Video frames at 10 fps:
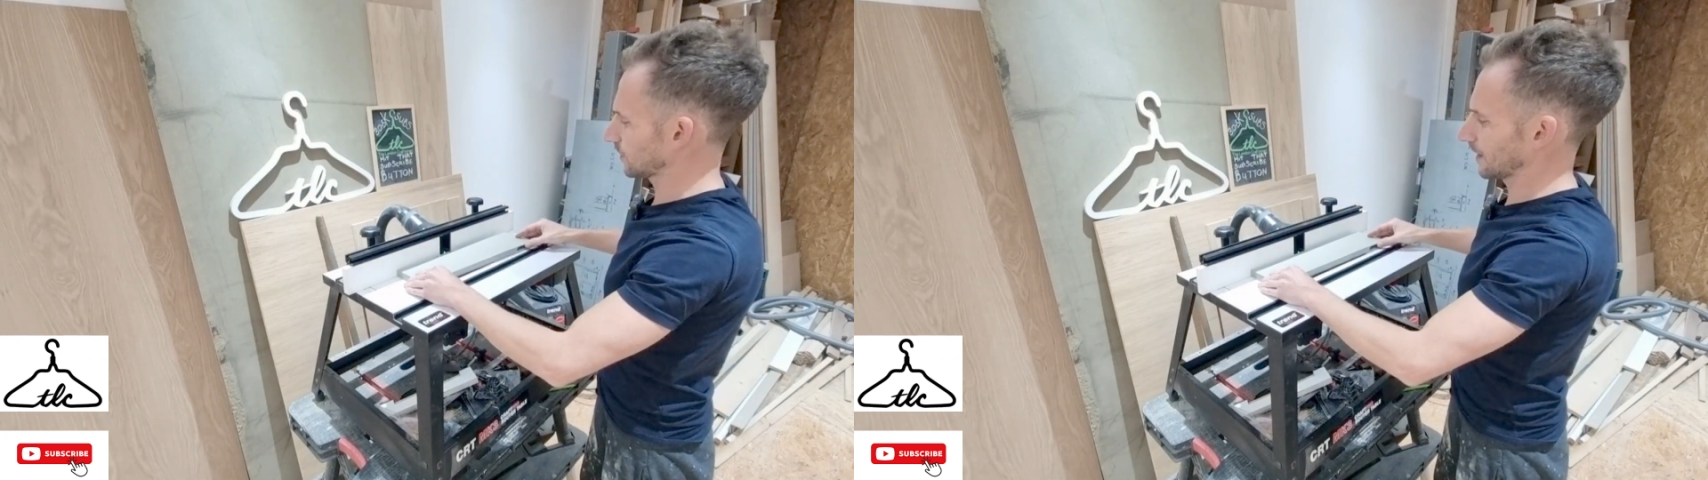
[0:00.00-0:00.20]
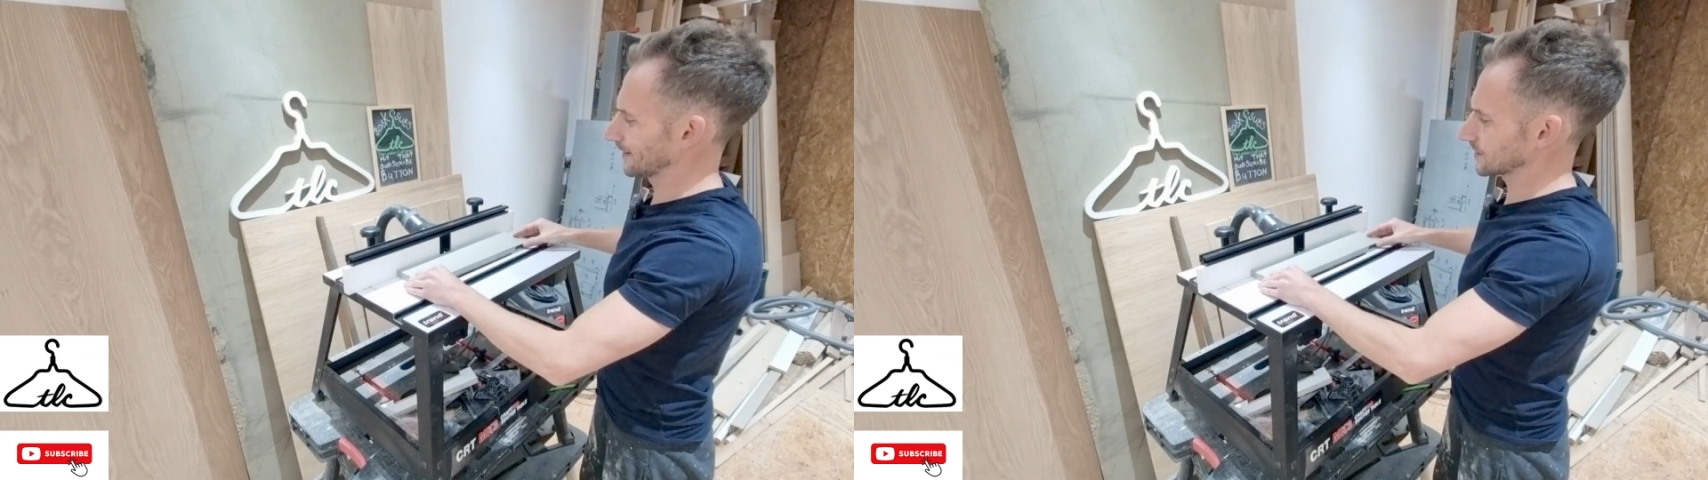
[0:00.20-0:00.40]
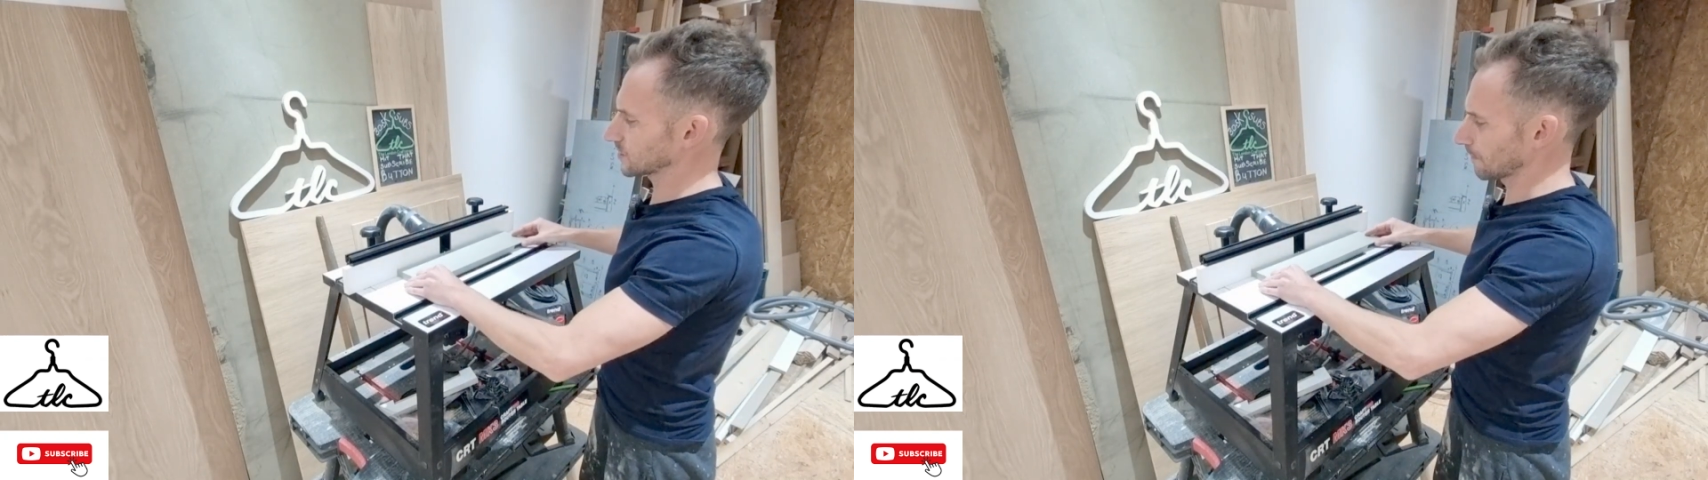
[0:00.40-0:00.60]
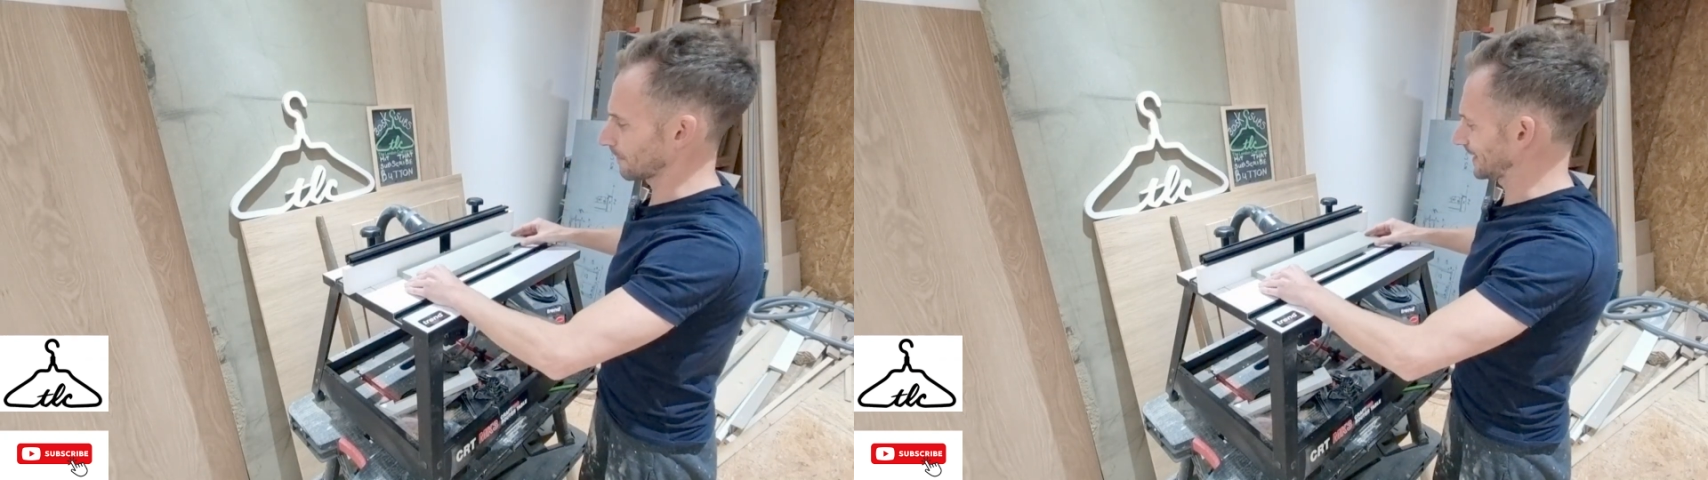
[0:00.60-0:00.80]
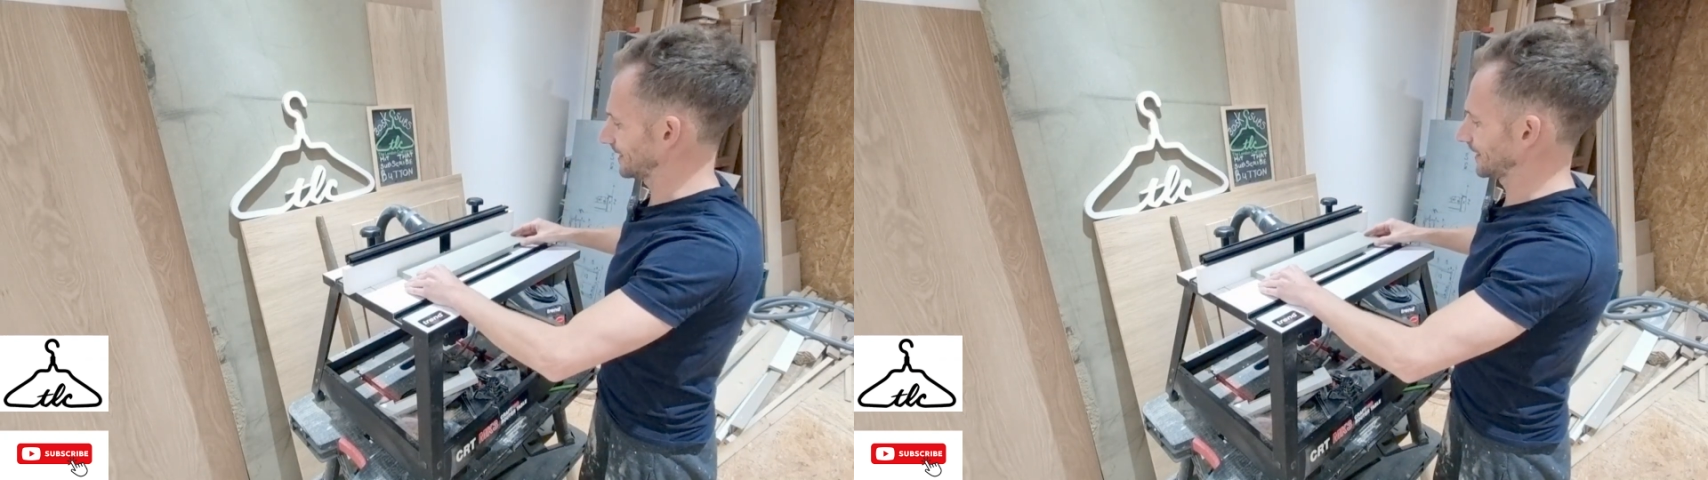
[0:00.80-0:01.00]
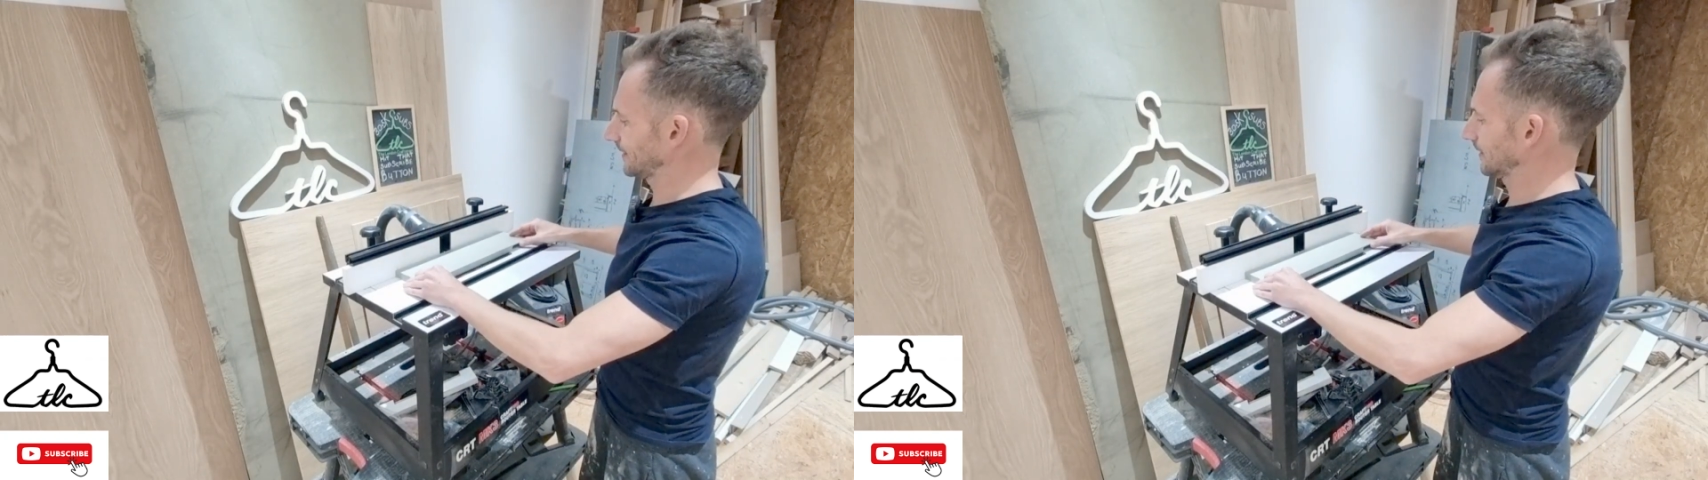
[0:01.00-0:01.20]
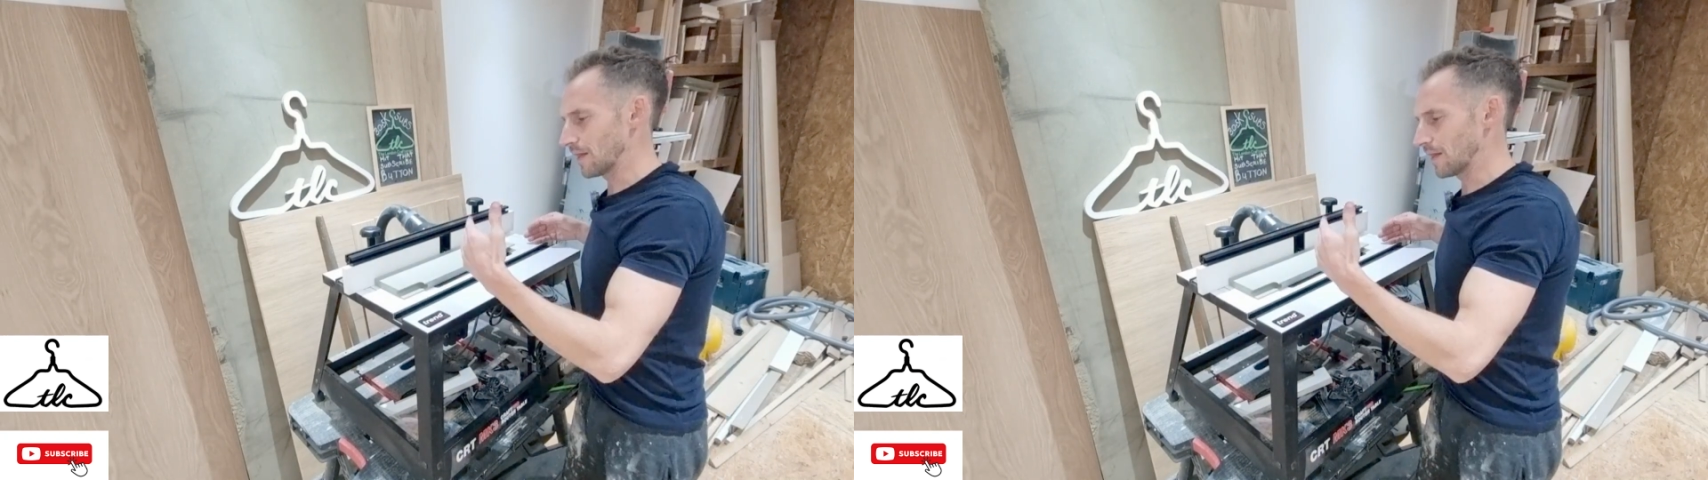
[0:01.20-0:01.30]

lines completely.